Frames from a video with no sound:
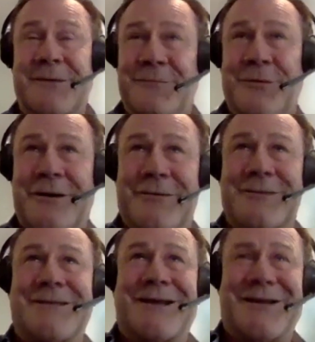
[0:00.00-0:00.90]
right
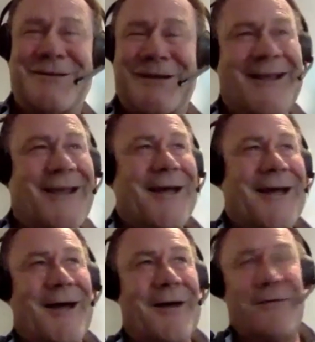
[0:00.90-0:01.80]
across the country,
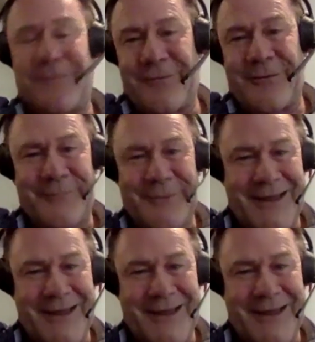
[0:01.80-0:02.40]
from